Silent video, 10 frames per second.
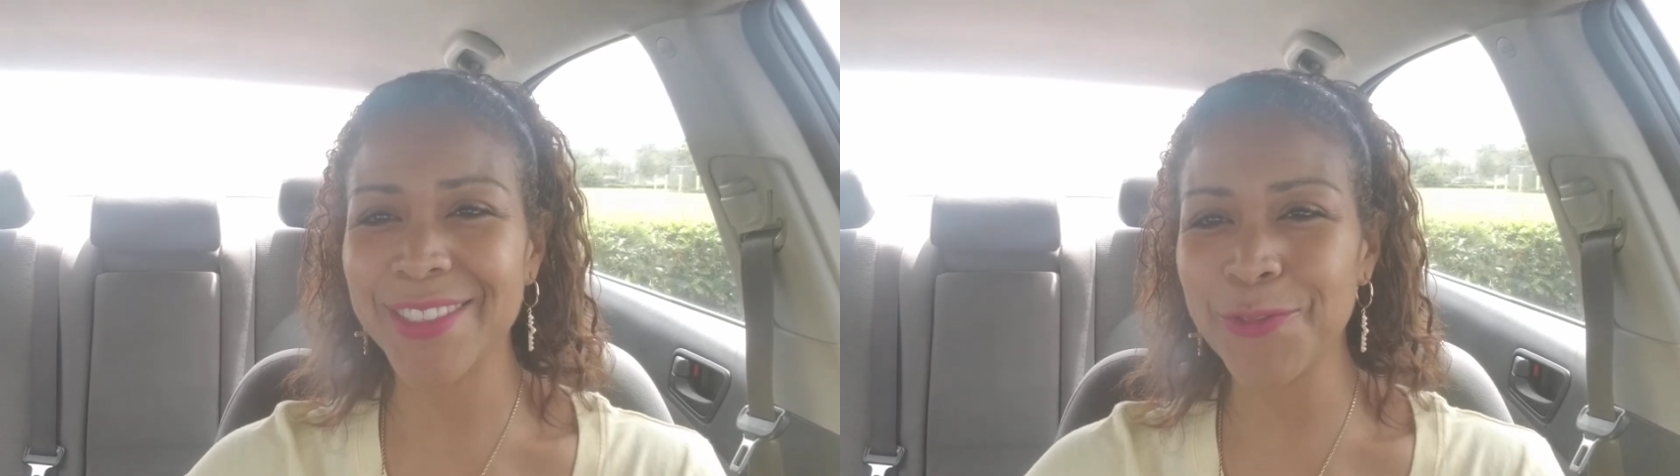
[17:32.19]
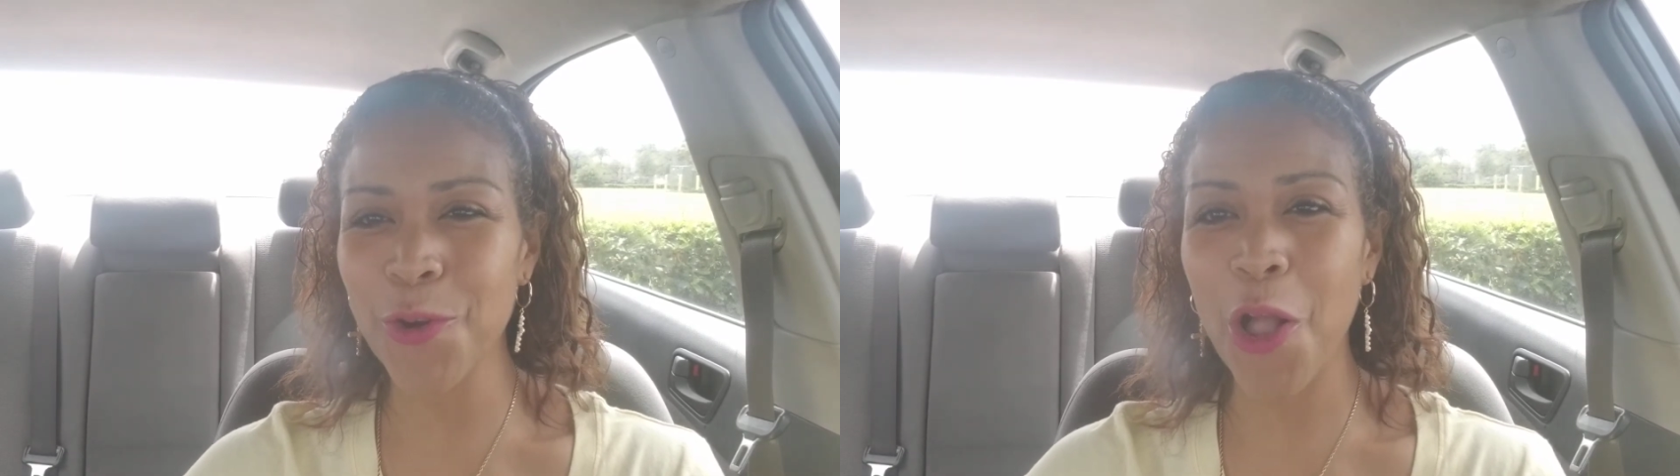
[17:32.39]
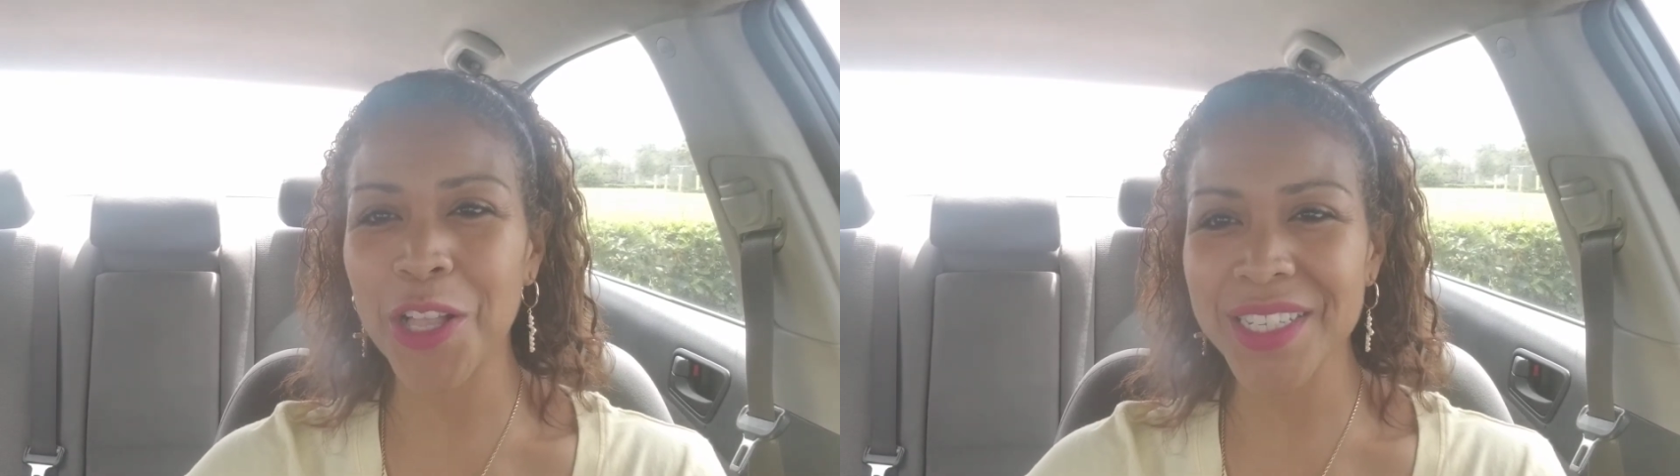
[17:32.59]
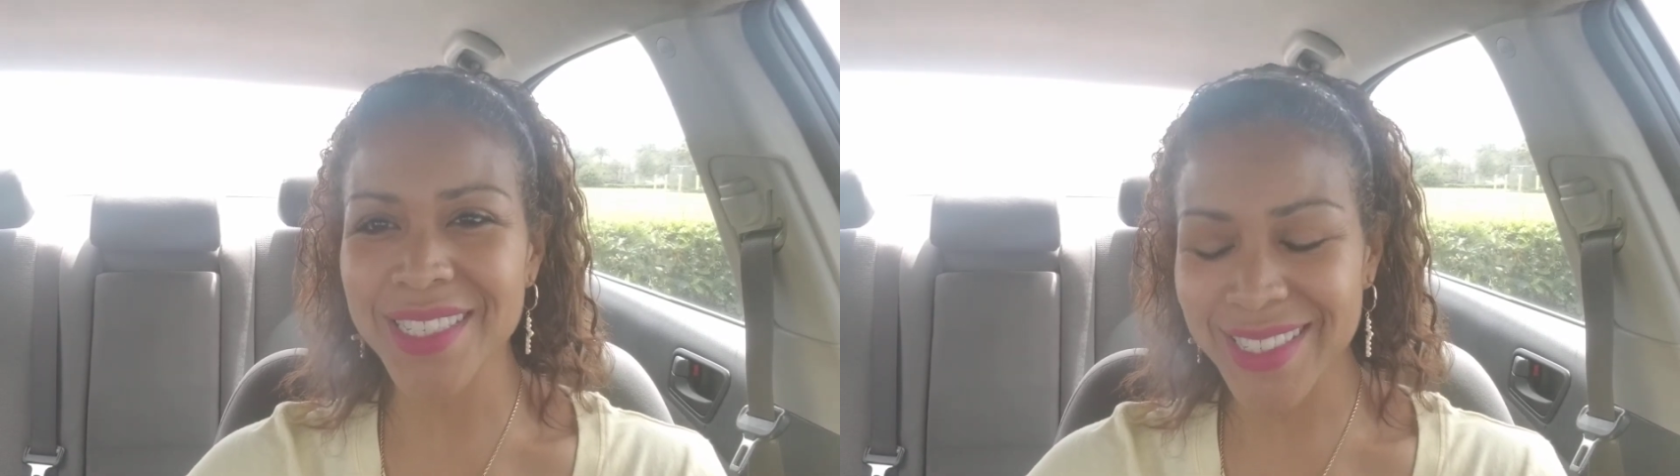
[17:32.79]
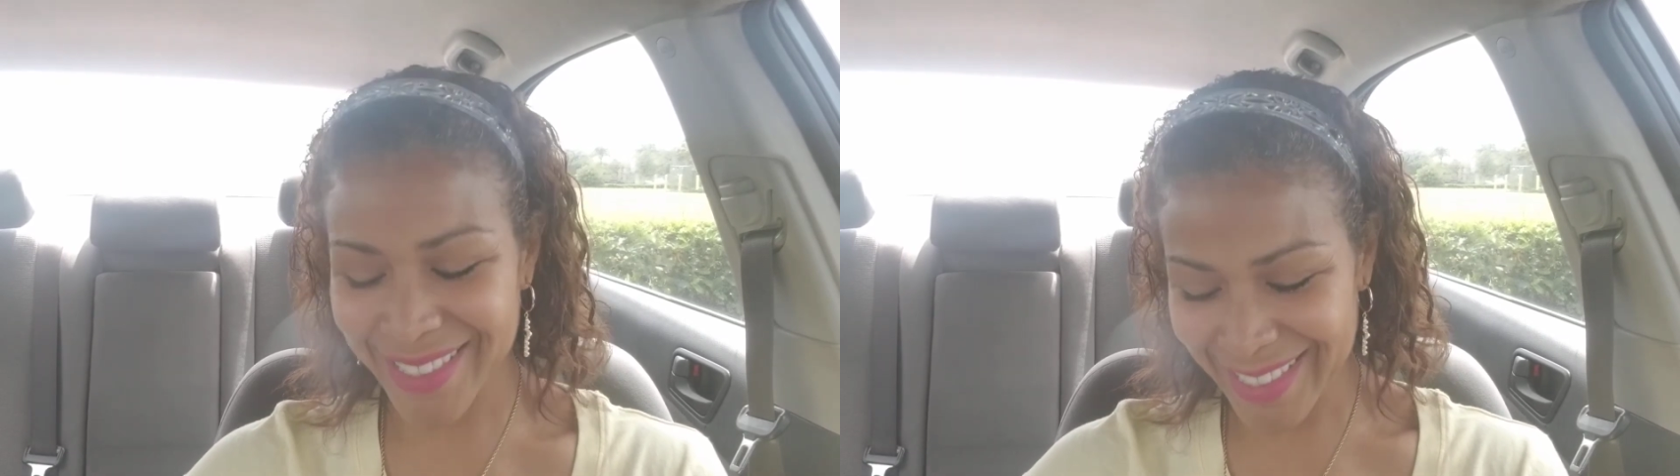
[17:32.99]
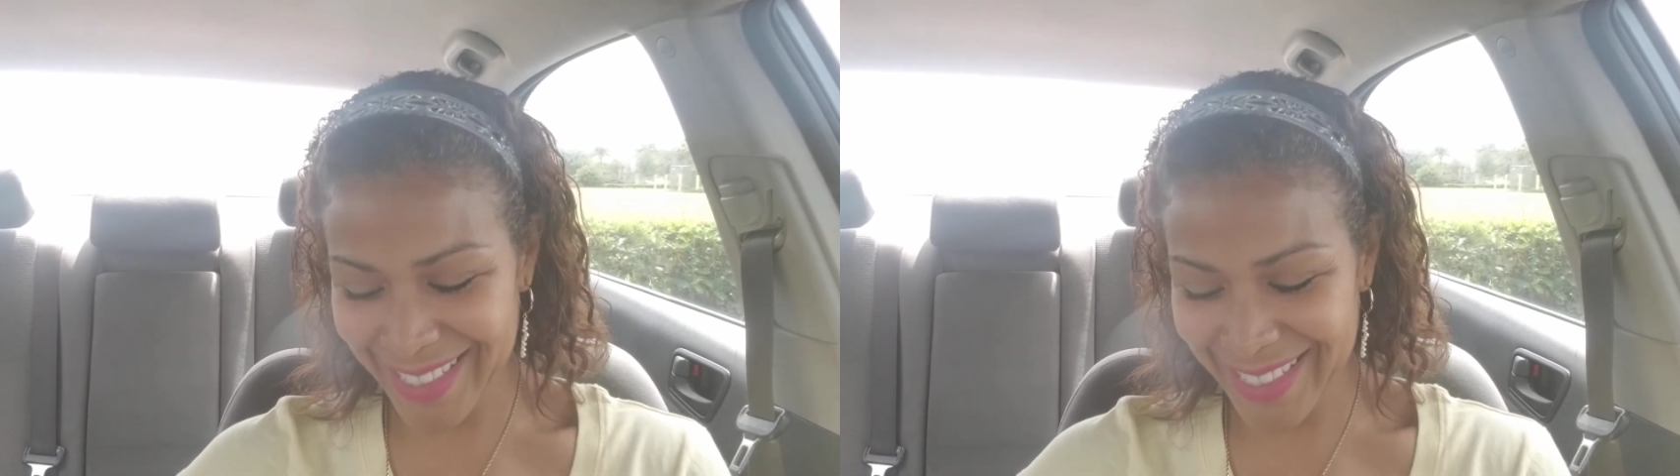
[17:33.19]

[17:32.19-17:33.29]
And frogs.